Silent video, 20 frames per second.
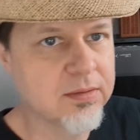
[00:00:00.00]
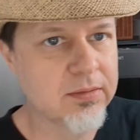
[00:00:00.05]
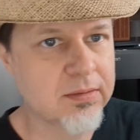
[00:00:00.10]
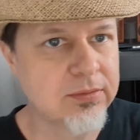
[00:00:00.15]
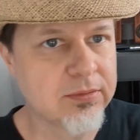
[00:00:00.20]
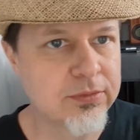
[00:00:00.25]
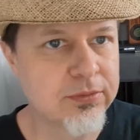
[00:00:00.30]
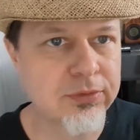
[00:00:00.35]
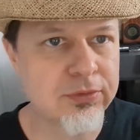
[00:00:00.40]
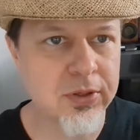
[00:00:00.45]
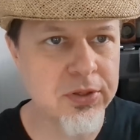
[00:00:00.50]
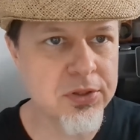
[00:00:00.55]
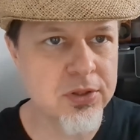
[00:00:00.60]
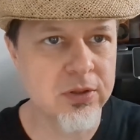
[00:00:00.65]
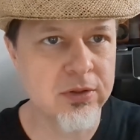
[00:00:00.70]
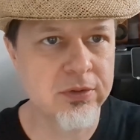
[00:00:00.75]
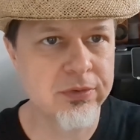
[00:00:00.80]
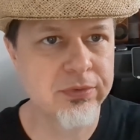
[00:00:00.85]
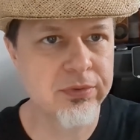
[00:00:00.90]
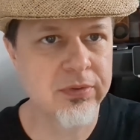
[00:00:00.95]
Fresh
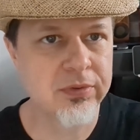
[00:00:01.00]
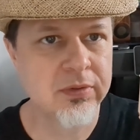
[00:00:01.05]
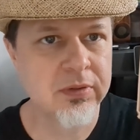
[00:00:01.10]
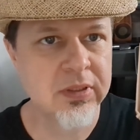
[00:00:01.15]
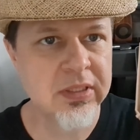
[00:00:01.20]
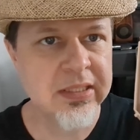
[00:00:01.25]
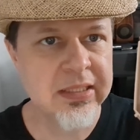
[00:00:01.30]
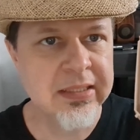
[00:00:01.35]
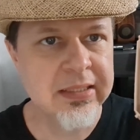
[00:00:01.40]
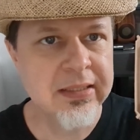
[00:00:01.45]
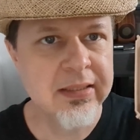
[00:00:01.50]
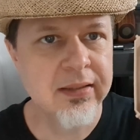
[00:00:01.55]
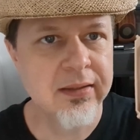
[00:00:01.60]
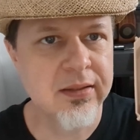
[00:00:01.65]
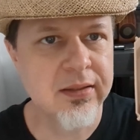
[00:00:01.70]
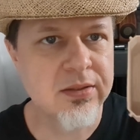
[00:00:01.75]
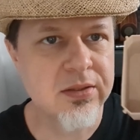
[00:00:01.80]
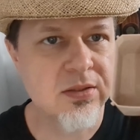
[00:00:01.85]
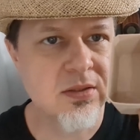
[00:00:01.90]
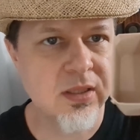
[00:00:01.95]
off.
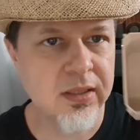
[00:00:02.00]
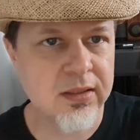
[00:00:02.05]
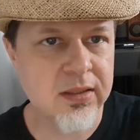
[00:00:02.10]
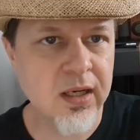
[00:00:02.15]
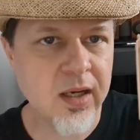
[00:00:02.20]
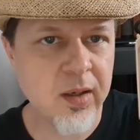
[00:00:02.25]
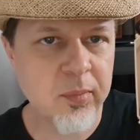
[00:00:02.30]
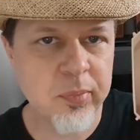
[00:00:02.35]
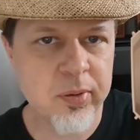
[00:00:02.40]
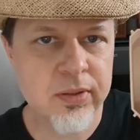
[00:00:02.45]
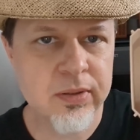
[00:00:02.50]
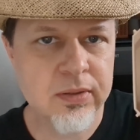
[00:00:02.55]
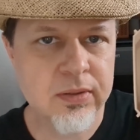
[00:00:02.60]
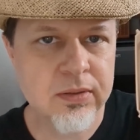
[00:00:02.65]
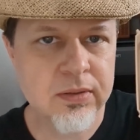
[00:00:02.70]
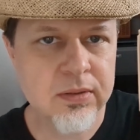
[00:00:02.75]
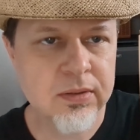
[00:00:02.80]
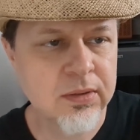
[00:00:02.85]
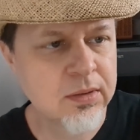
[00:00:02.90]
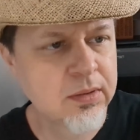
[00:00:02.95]
This is a top
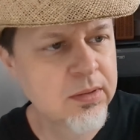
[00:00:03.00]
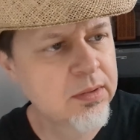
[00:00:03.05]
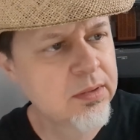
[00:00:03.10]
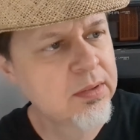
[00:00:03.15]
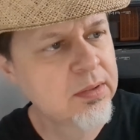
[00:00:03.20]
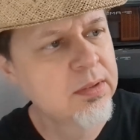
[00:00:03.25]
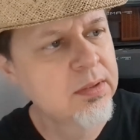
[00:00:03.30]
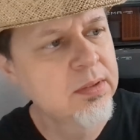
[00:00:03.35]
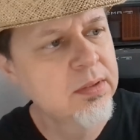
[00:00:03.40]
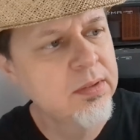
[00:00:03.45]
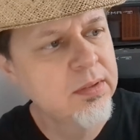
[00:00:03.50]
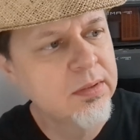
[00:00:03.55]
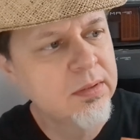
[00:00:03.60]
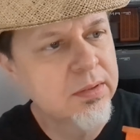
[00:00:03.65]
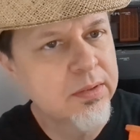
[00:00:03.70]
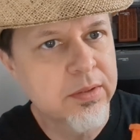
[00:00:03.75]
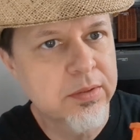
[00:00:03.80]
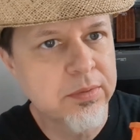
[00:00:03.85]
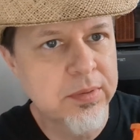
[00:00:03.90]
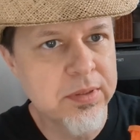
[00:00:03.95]

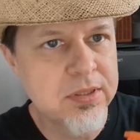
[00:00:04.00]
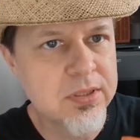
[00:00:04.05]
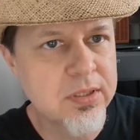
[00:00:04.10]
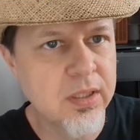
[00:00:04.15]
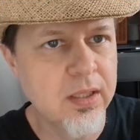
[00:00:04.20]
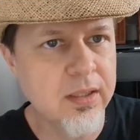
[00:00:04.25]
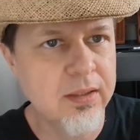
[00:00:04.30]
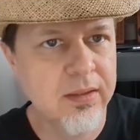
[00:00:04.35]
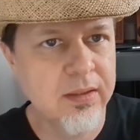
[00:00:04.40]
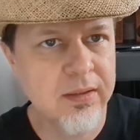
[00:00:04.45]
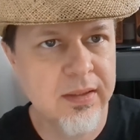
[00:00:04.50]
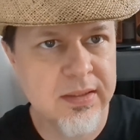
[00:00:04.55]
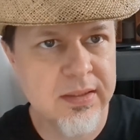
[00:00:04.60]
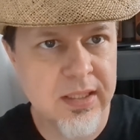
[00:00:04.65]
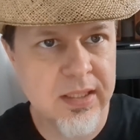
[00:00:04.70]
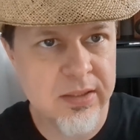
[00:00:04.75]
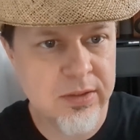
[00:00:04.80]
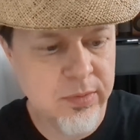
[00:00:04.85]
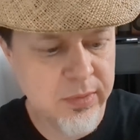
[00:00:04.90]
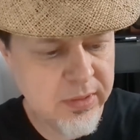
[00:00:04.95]
3-slot. It's
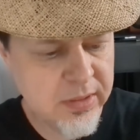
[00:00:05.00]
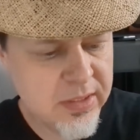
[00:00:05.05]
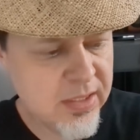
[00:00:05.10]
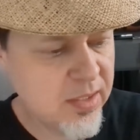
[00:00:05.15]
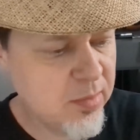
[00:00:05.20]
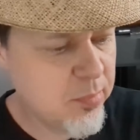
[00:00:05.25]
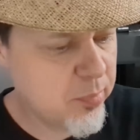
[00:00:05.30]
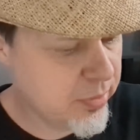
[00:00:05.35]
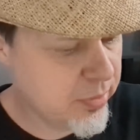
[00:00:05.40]
actually deep